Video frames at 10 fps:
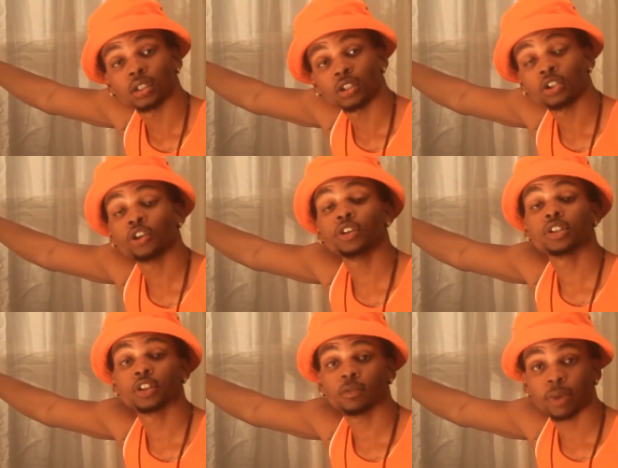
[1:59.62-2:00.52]
you know you
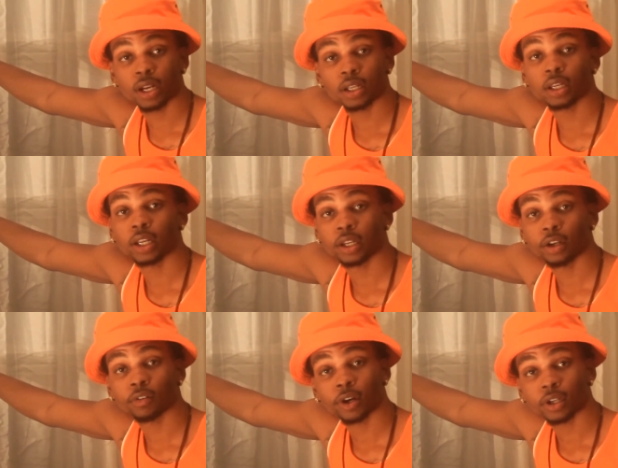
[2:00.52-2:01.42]
deserve better than that
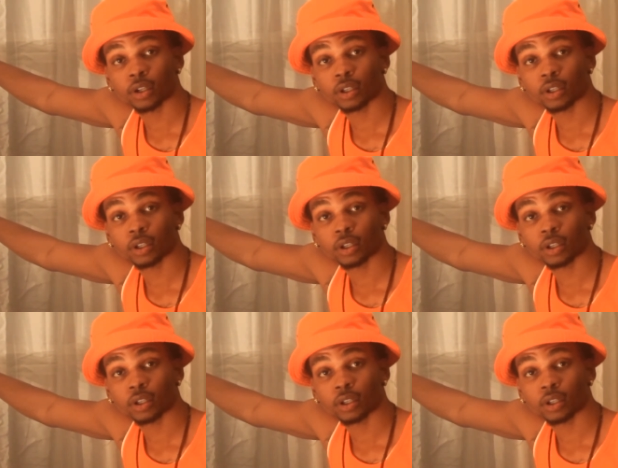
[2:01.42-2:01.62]
nigga, right?